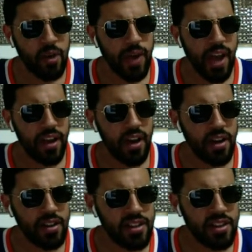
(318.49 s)
We had
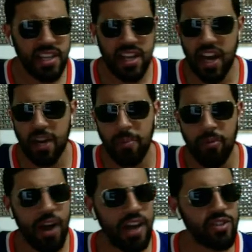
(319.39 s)
a Deonna
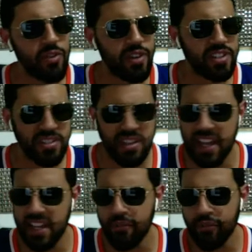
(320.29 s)
Purrazzo versus
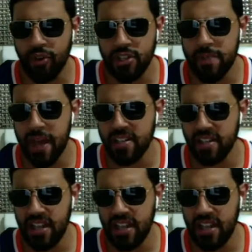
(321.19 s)
Lady Frost match.